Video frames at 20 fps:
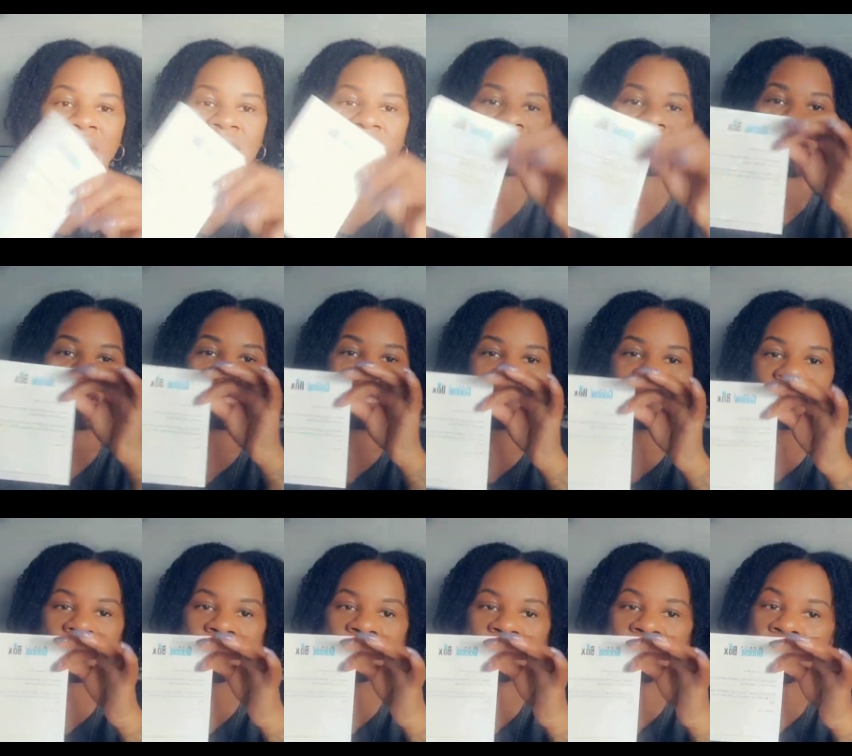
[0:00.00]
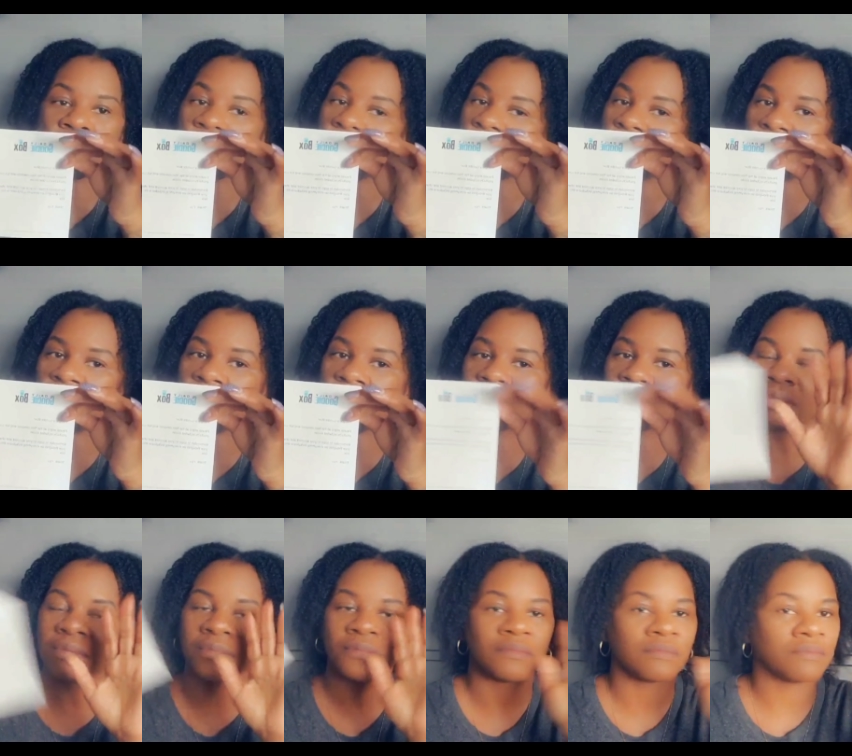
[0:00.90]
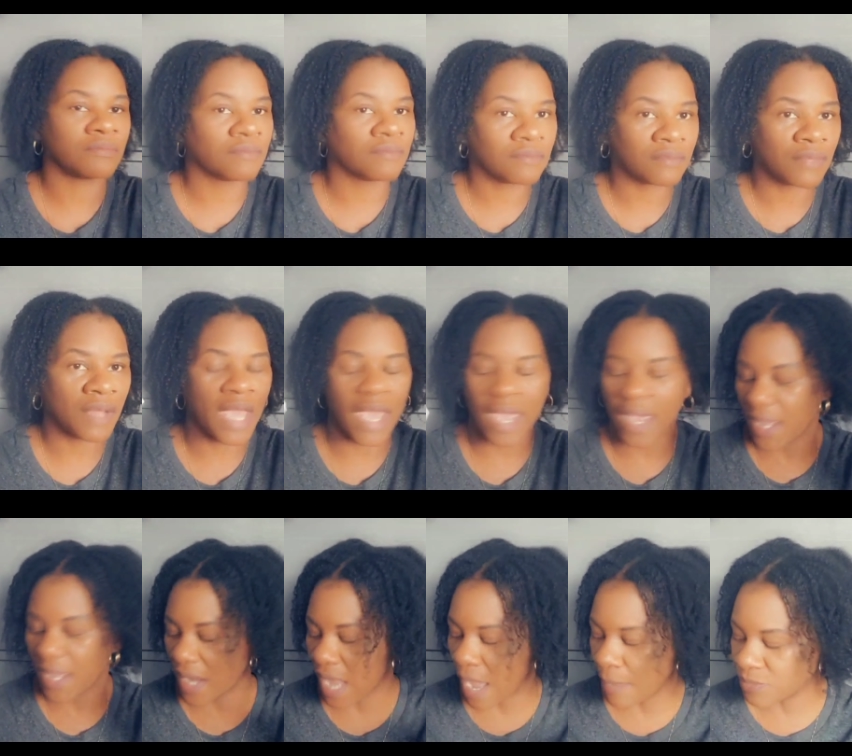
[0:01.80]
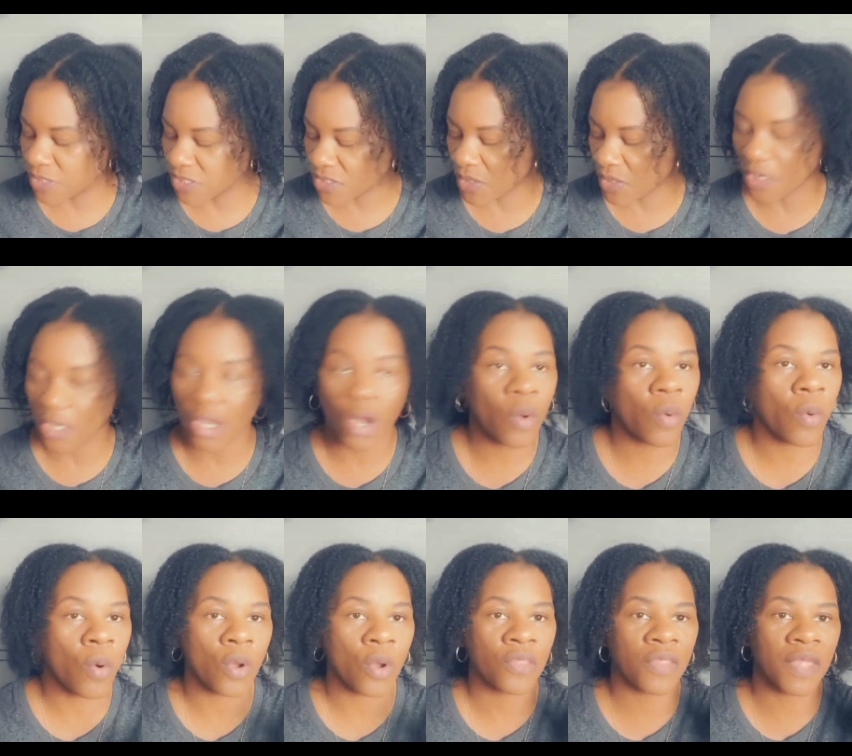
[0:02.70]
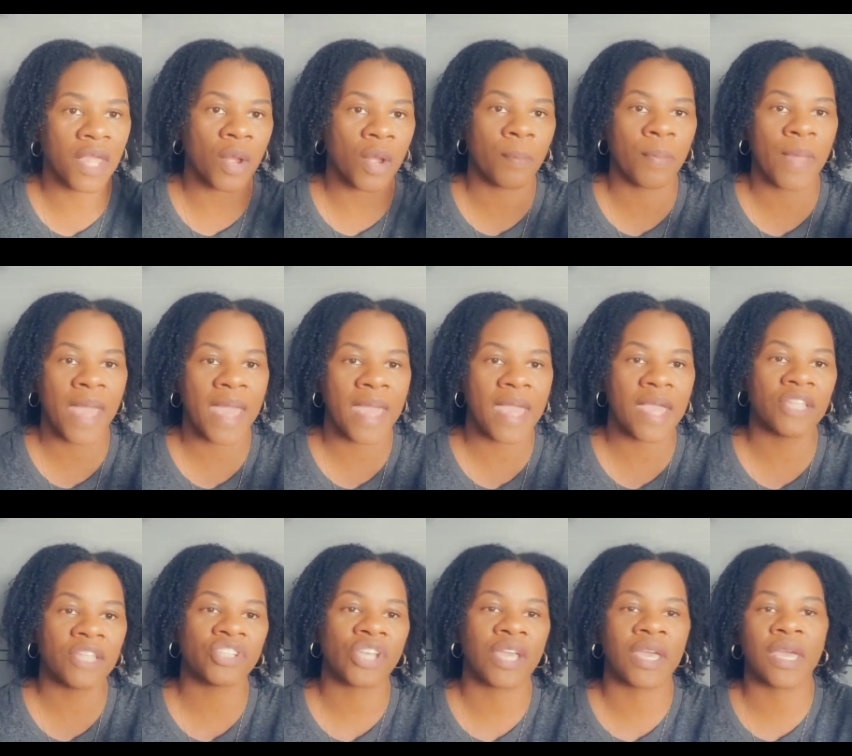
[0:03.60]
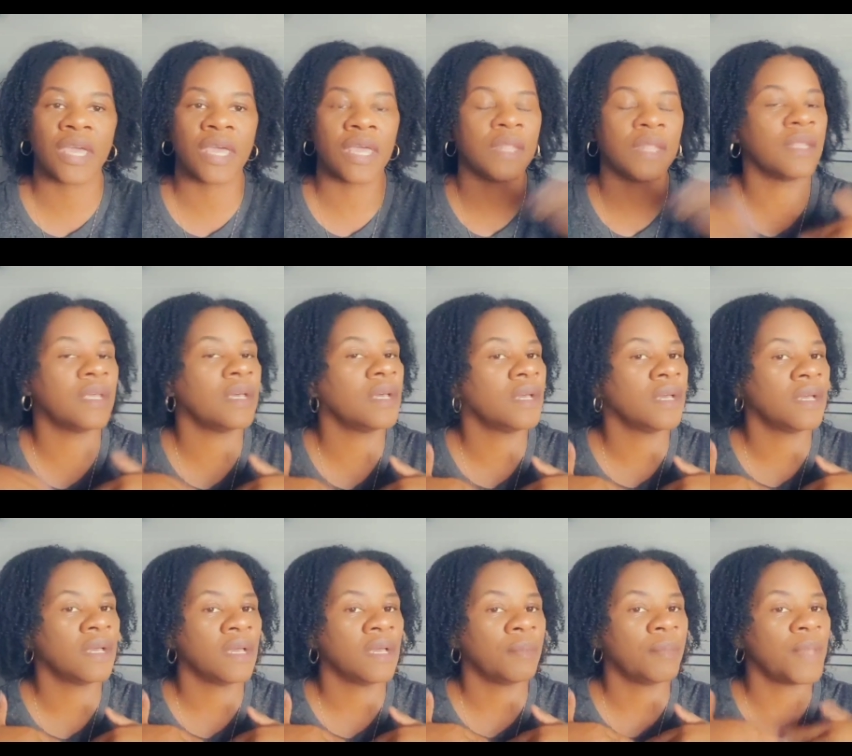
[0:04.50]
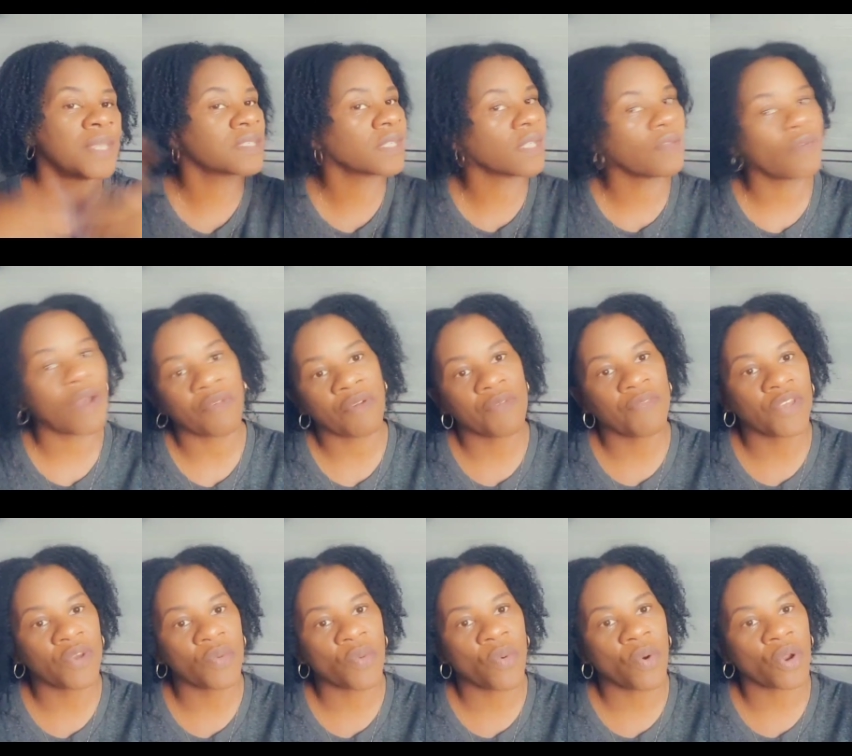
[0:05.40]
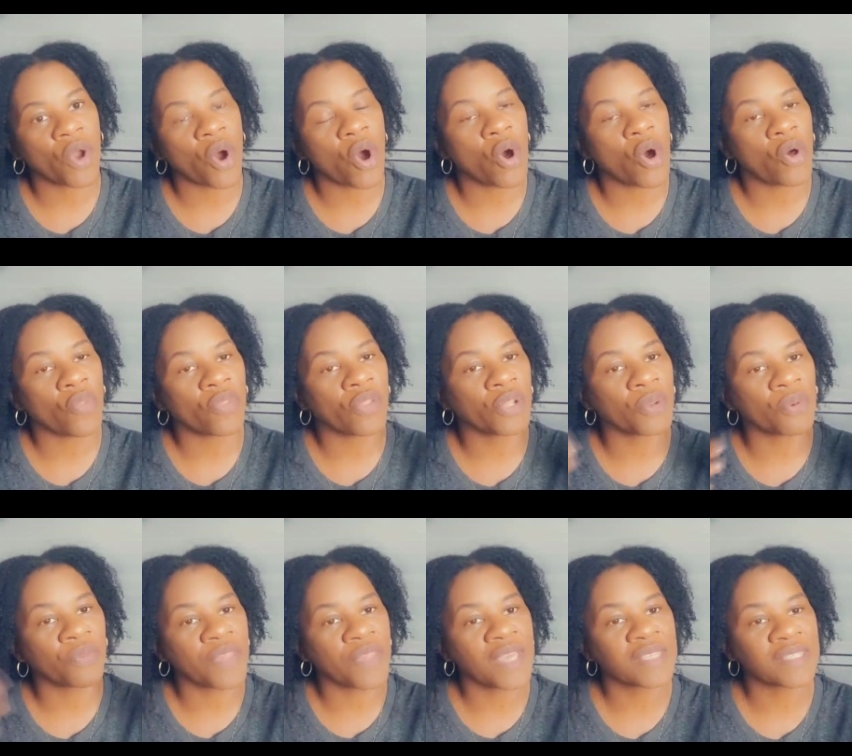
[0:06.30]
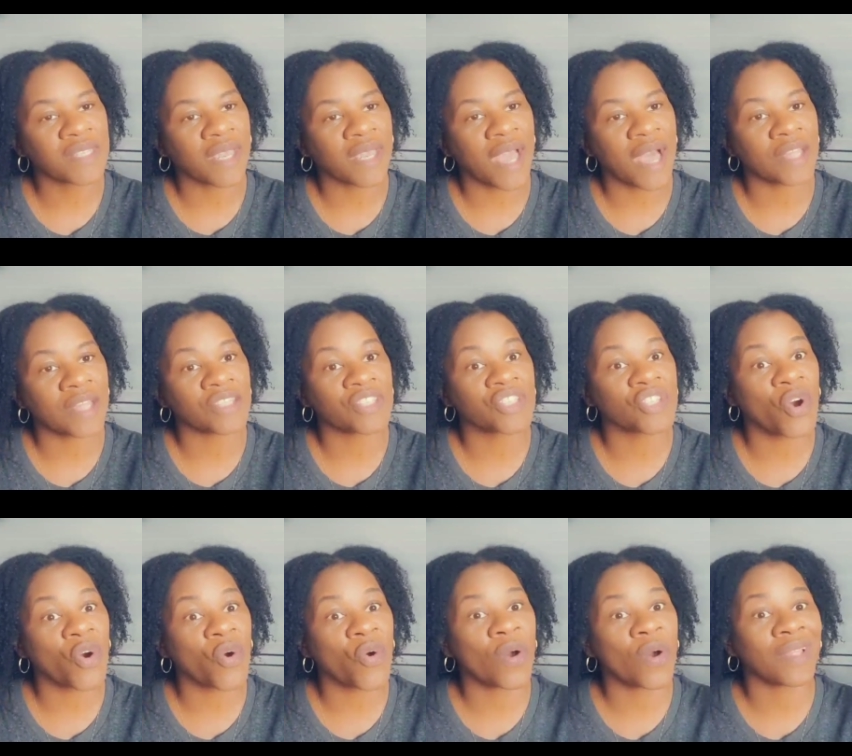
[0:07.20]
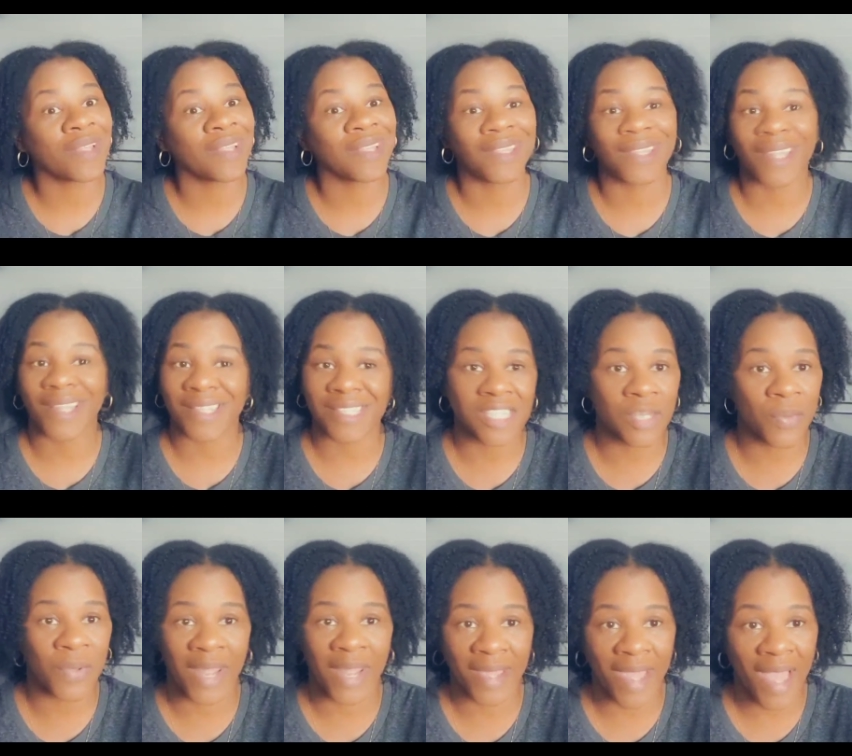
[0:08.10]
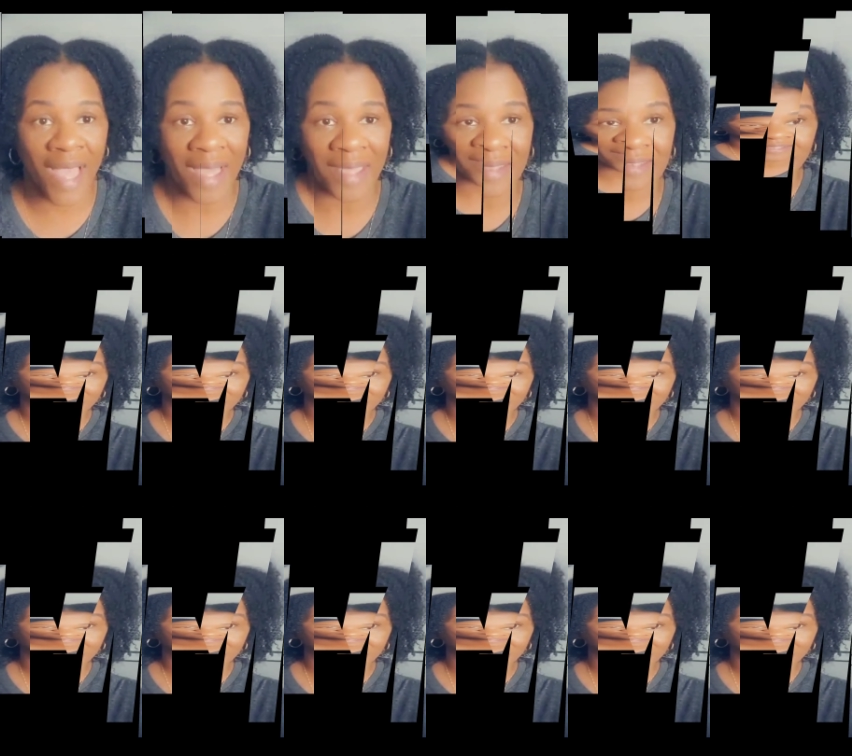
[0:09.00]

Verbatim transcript: So they give you a cute little card and I'm just going to go on their page and basically write a review on all the little things that I got. So let's see what I got.